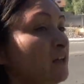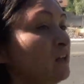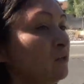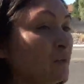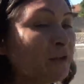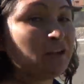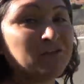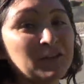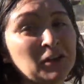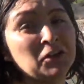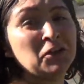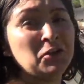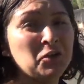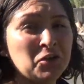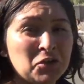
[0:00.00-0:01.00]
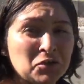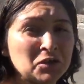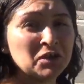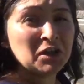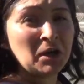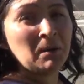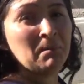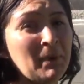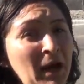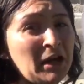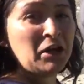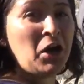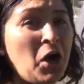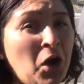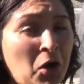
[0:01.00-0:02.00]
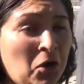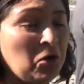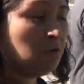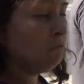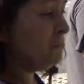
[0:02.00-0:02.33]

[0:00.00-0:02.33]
Wait for Gugu to come back home.